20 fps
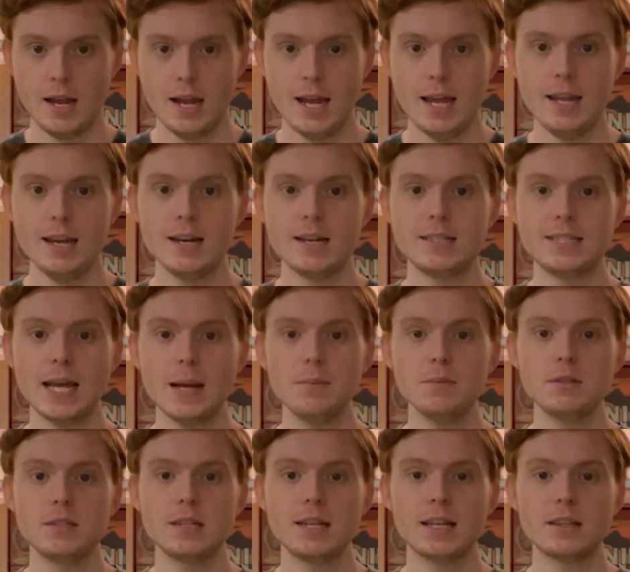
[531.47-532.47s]
In an
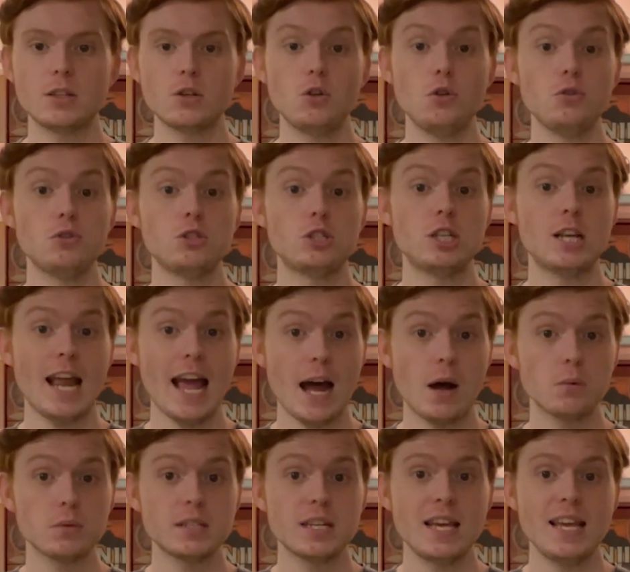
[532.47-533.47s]
attempt to get the hallucinogen
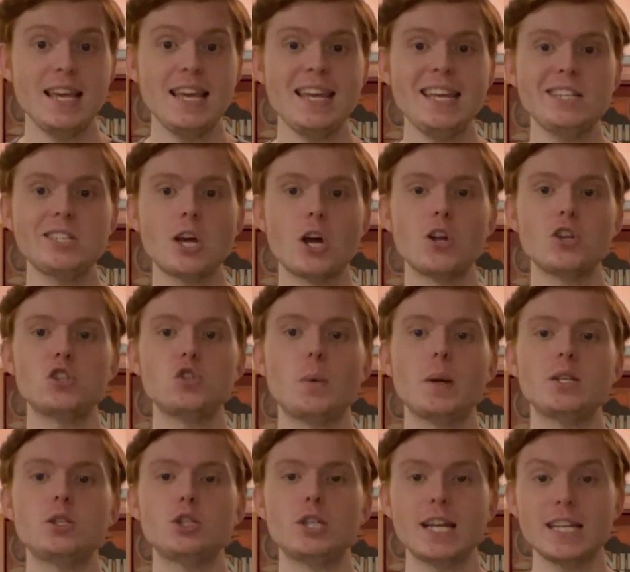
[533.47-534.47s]
out, he turned to
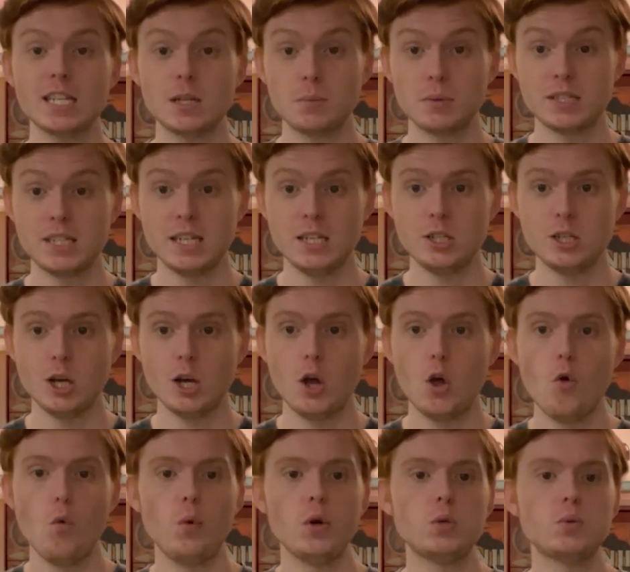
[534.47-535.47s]
a genetic procedure
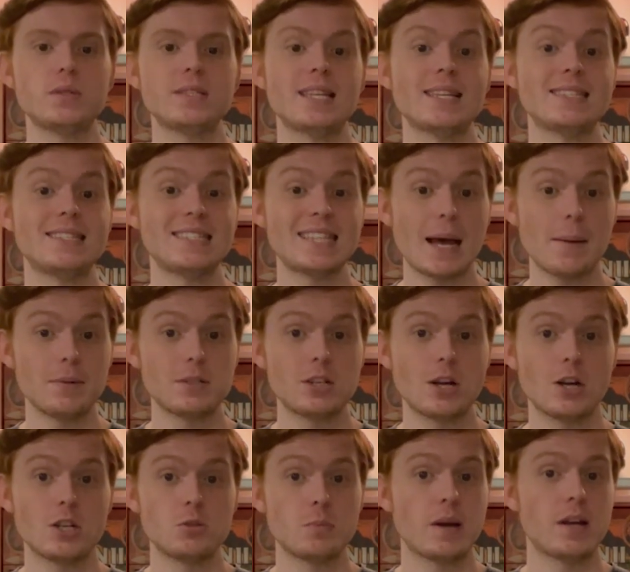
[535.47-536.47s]
which was then
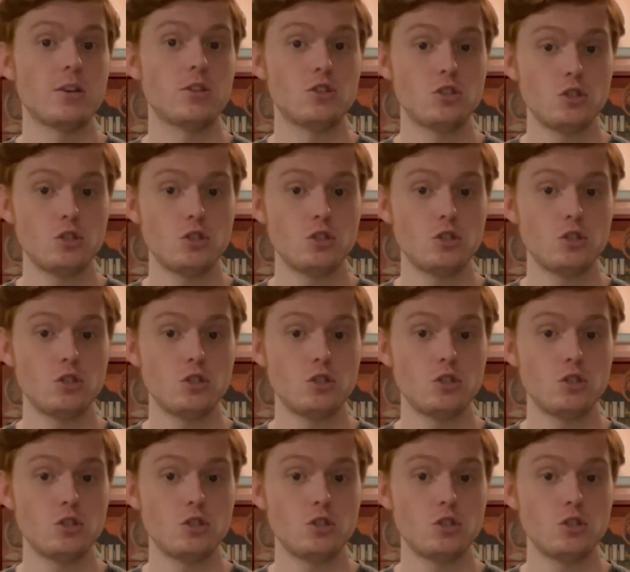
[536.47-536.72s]
sabotaged by his